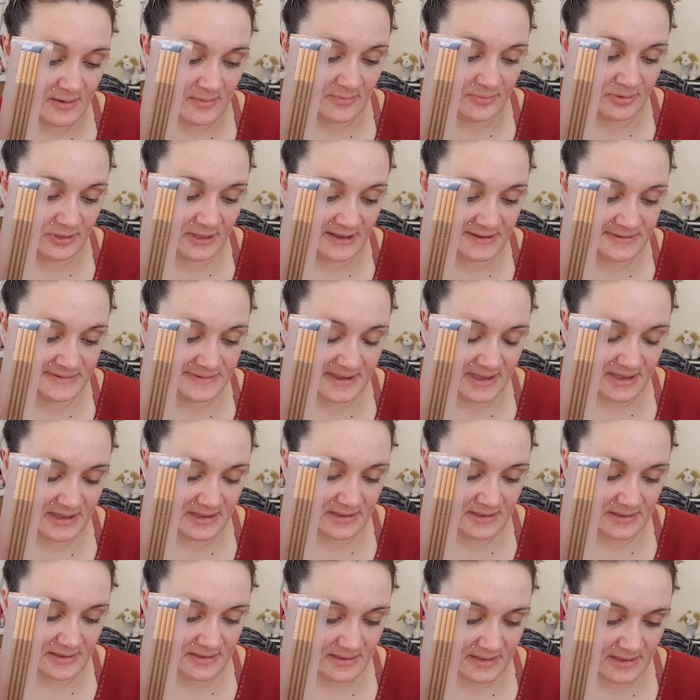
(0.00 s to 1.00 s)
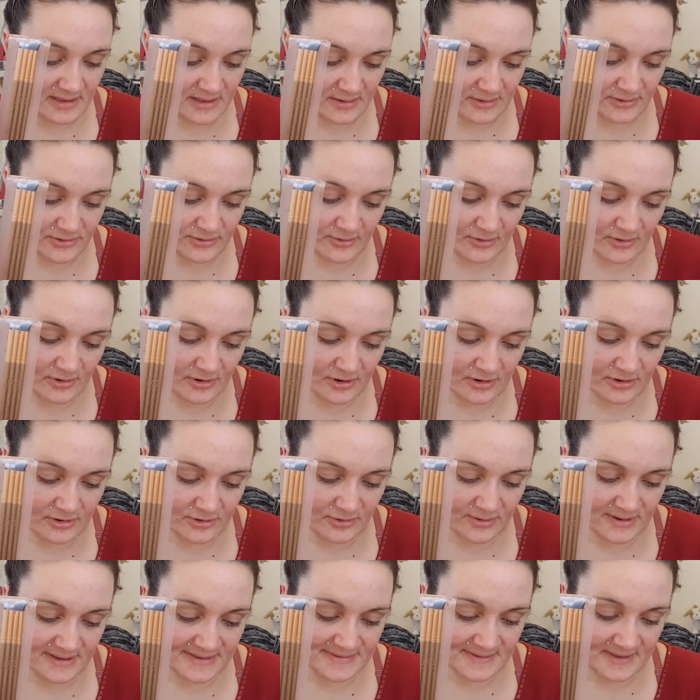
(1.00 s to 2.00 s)
blend your
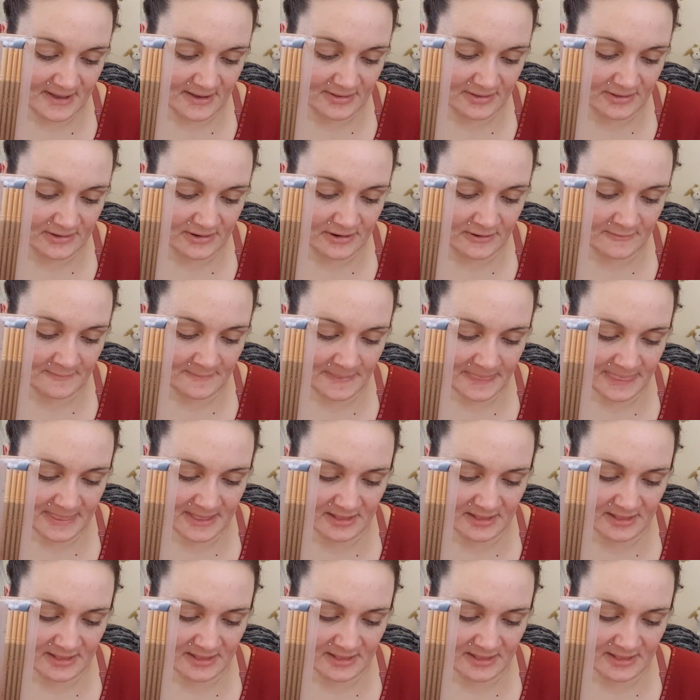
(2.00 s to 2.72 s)
crease color.